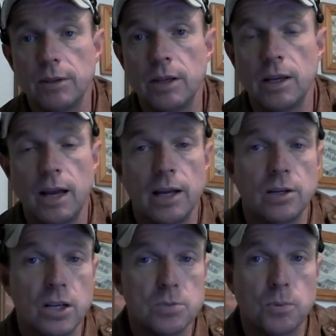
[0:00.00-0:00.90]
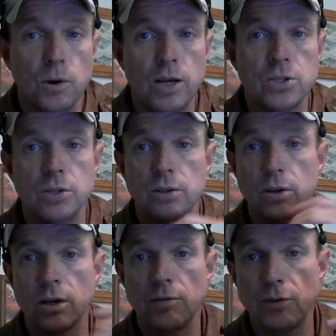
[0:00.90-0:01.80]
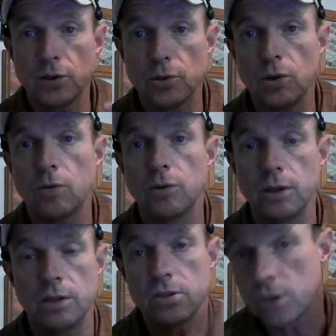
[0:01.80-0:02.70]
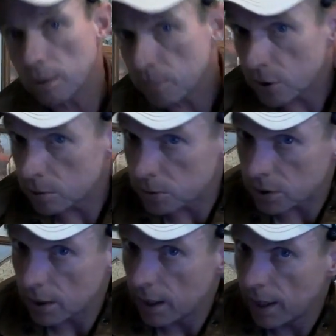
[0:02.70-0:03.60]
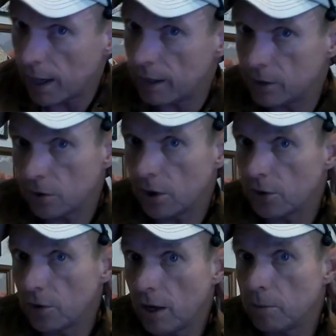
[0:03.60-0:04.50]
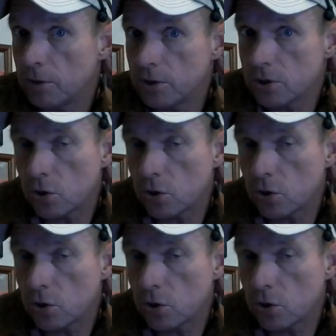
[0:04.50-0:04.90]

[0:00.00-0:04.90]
And then out of desperation, they're going to filter over into the suburbs and into other neighborhoods.